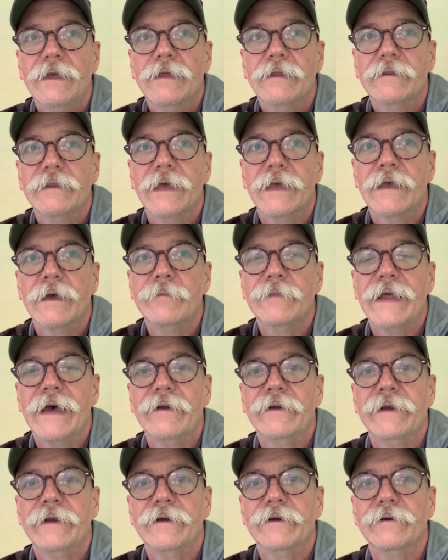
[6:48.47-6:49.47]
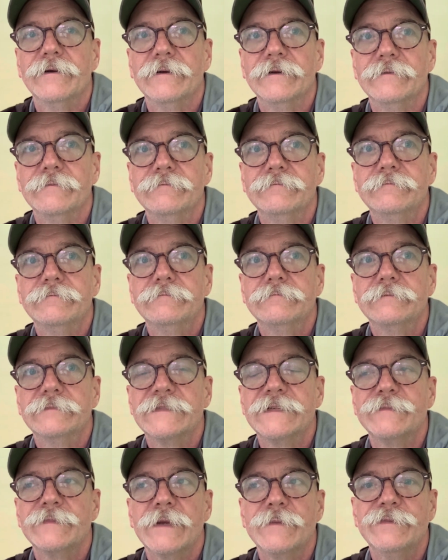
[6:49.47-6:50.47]
They come down here and
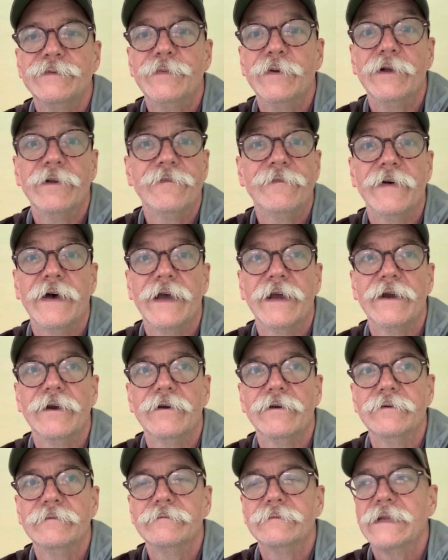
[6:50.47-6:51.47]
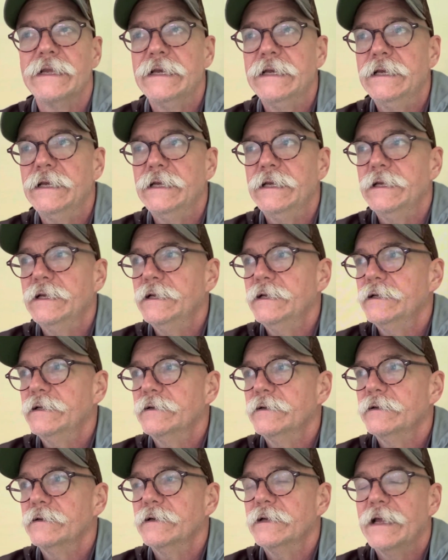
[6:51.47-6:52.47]
sometimes build a fire and
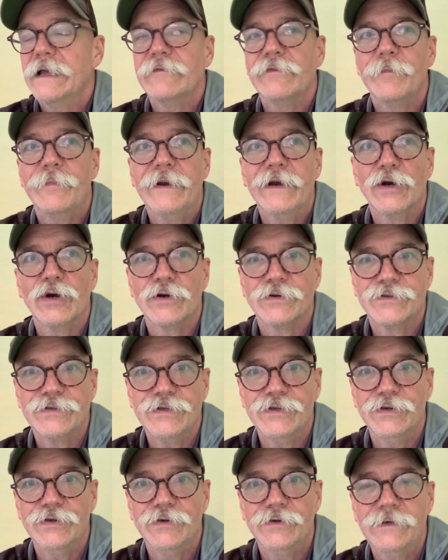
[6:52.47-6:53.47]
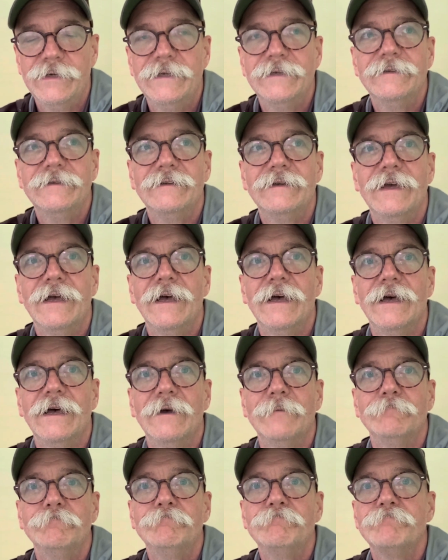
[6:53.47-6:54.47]
have a beer or two,
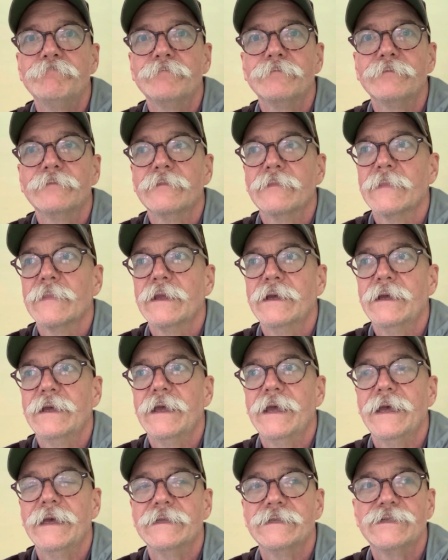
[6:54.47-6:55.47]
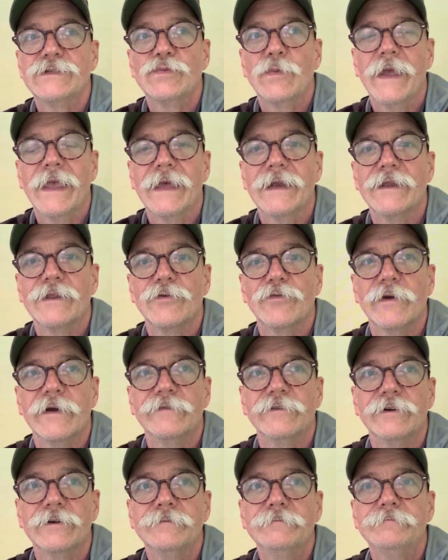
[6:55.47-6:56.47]
and swing into the
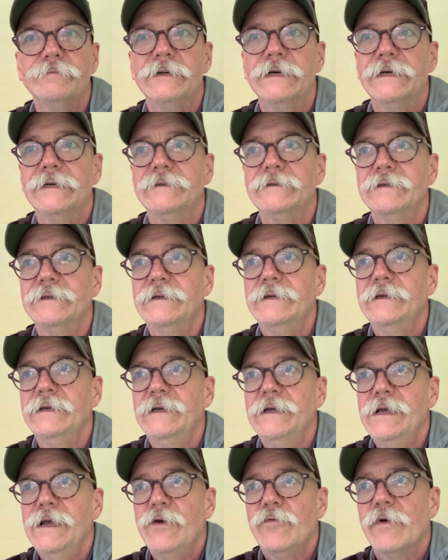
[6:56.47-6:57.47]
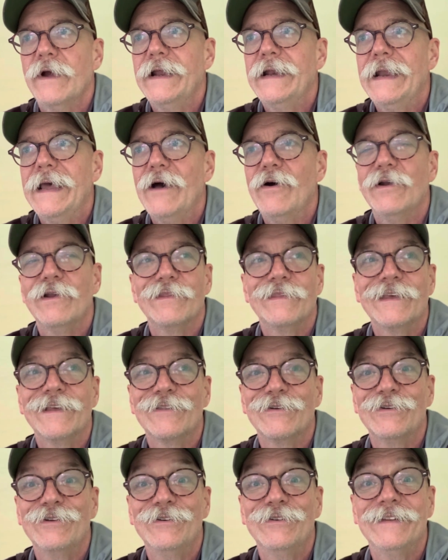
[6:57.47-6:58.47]
river. But right now, I don't think
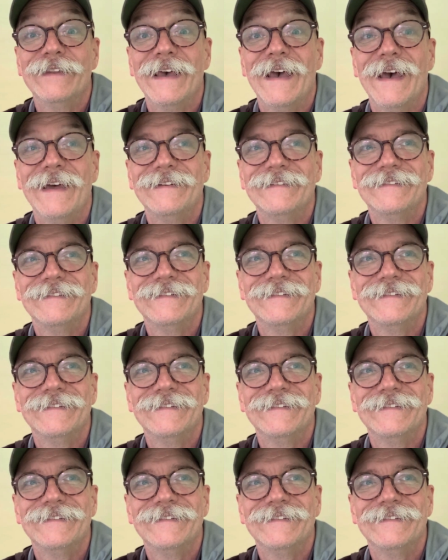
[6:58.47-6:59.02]
they're doing that.